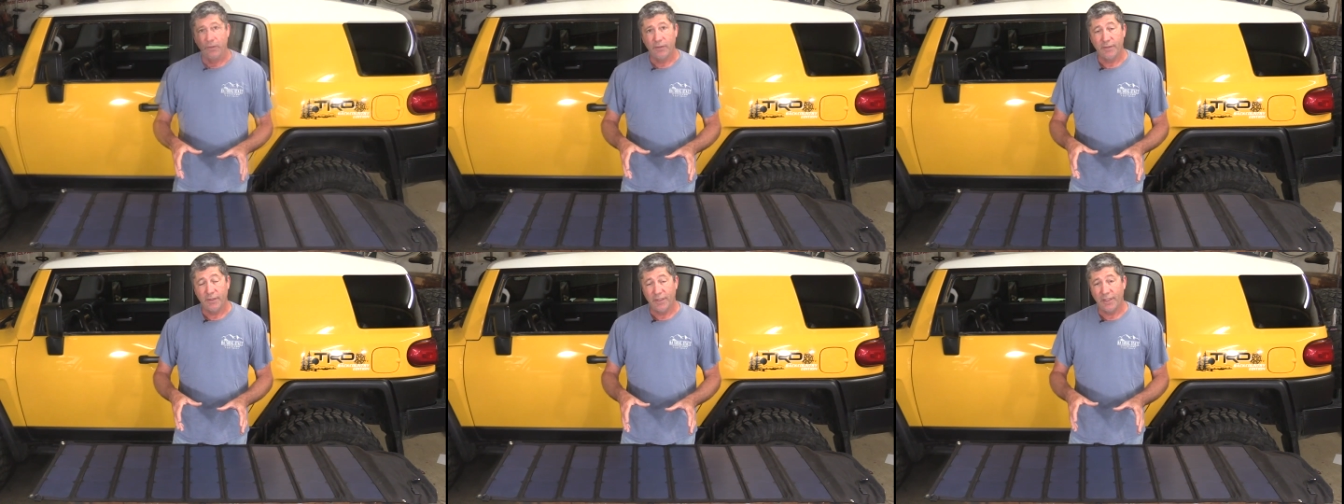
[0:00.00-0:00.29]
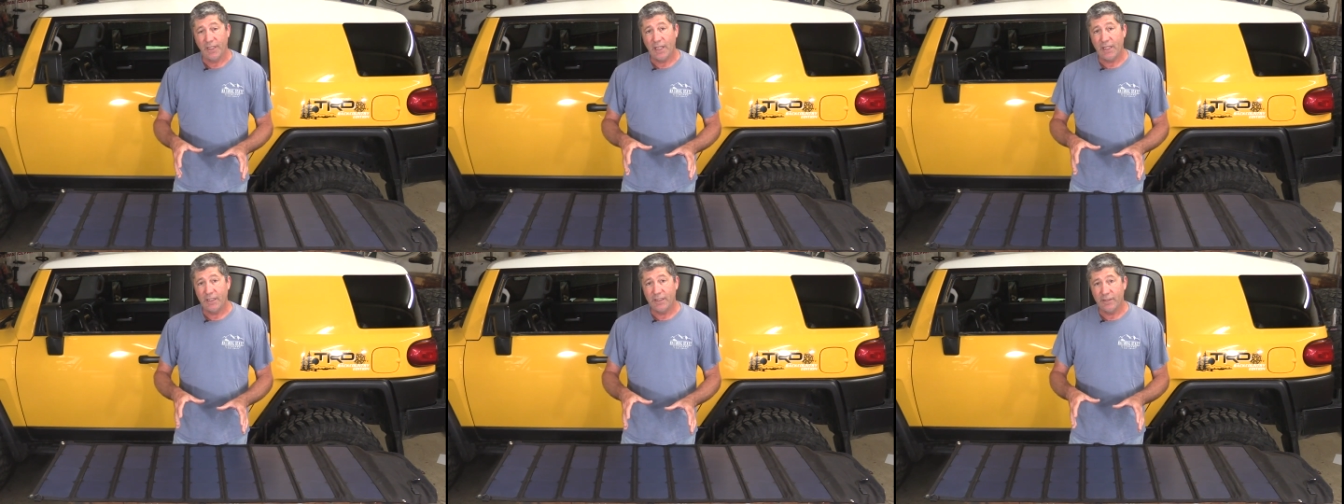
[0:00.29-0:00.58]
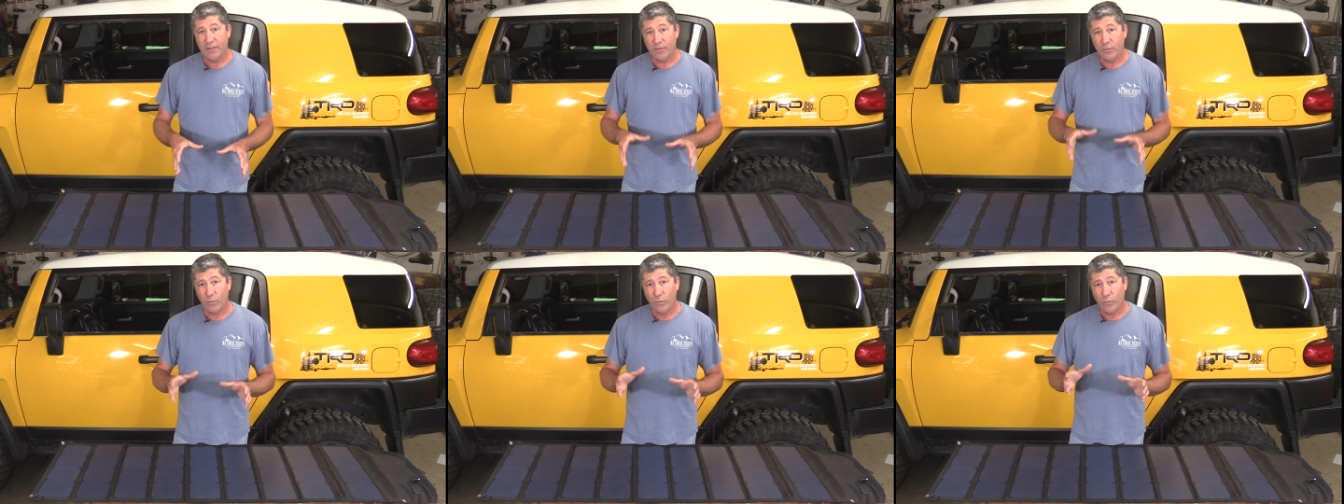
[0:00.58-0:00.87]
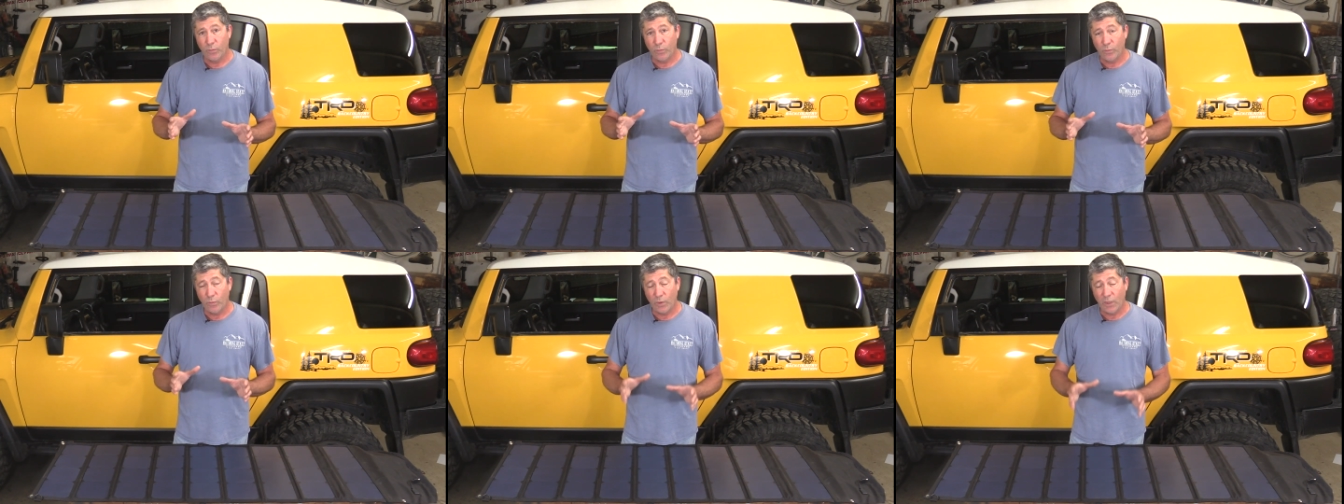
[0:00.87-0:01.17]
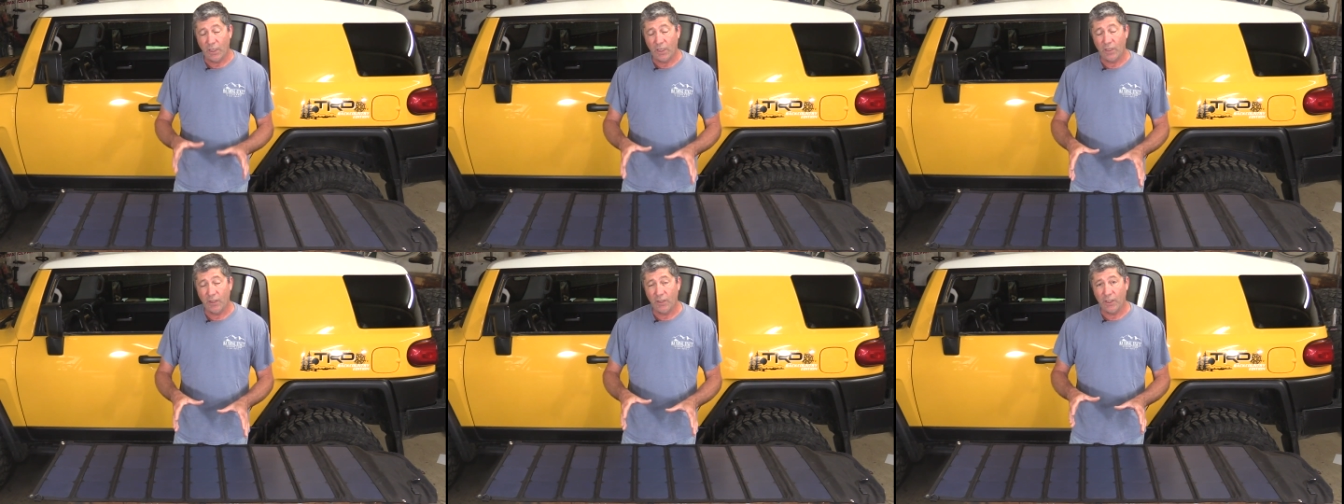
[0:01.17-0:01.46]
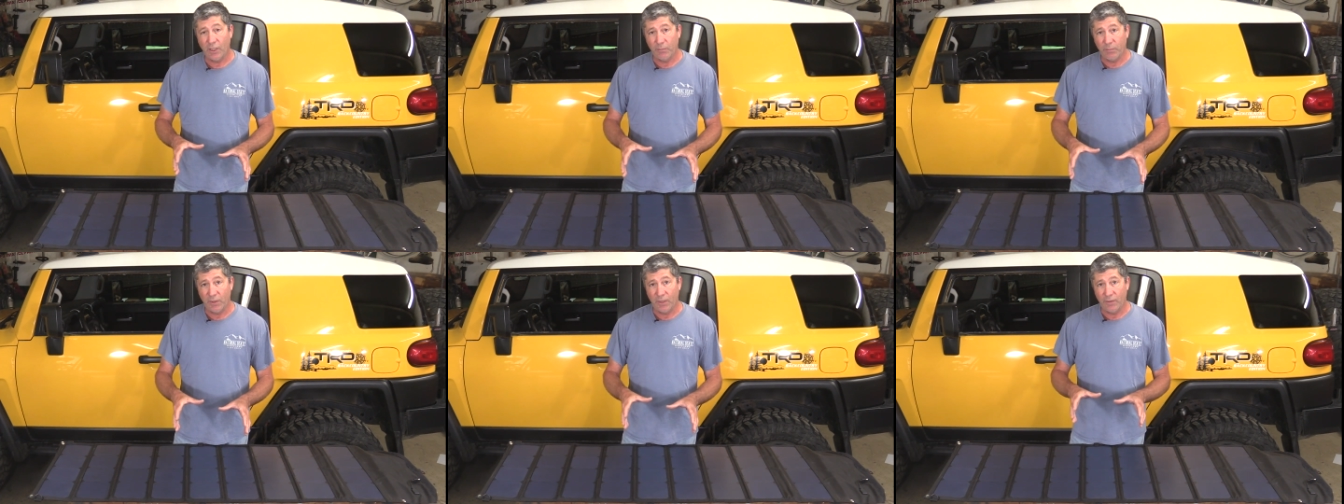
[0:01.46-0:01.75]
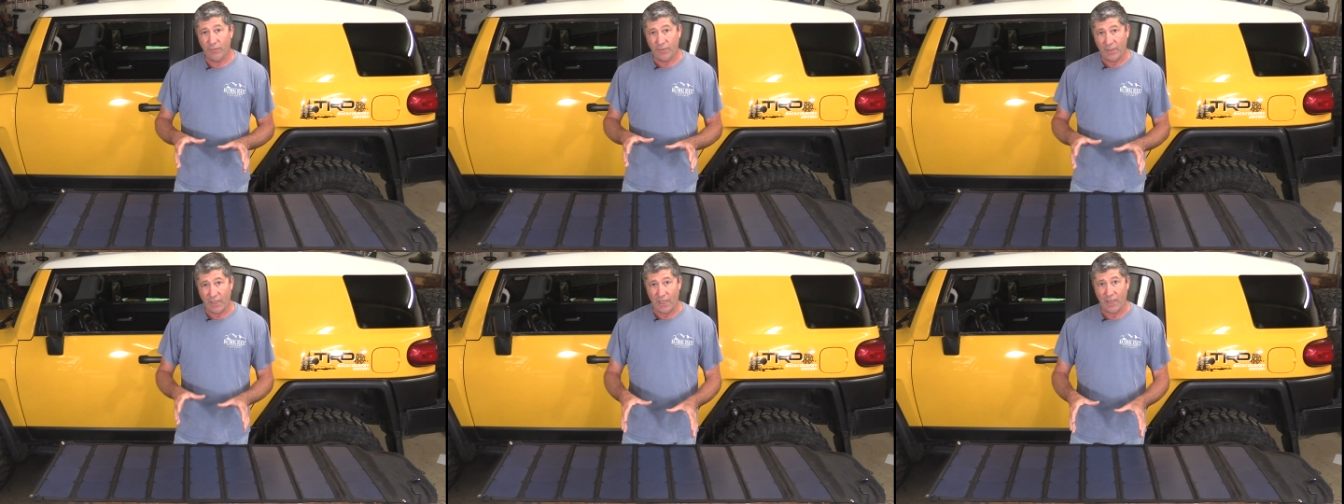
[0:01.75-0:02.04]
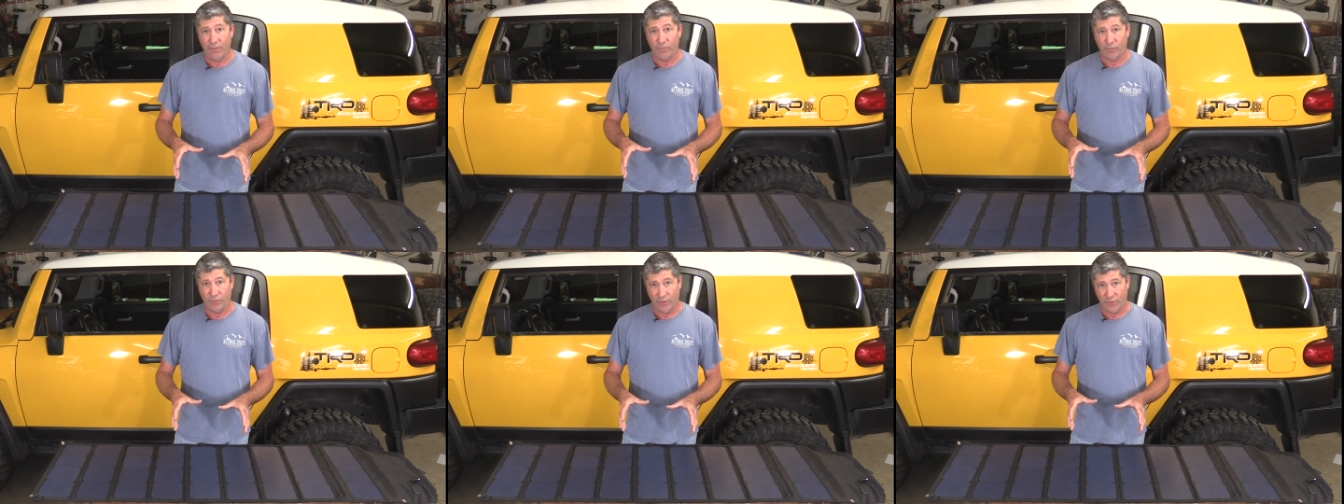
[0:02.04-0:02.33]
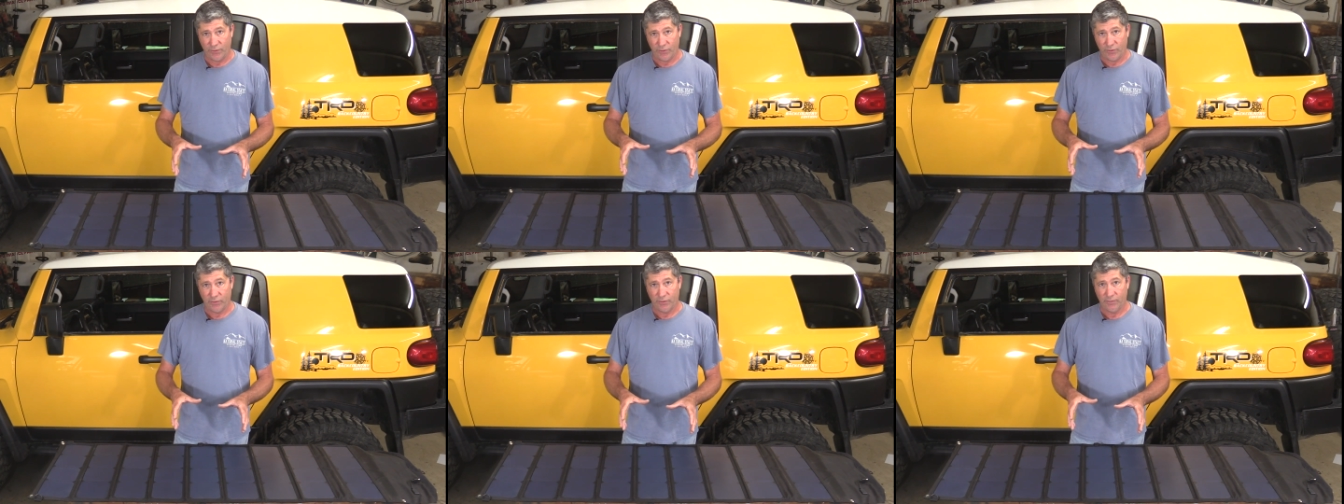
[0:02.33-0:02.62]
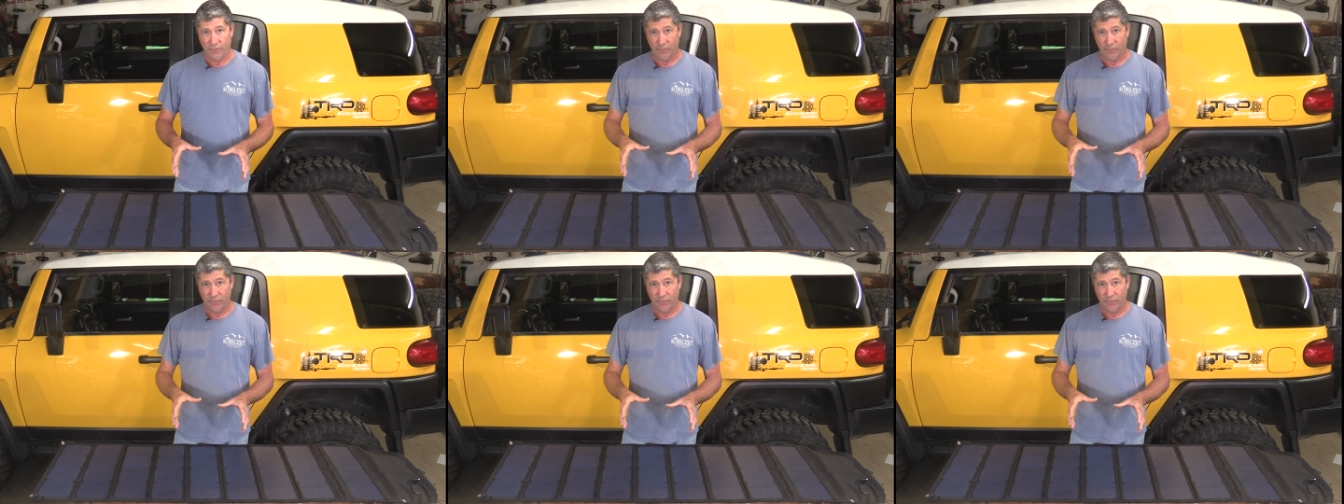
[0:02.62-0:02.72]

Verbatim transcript: Now that is well above average.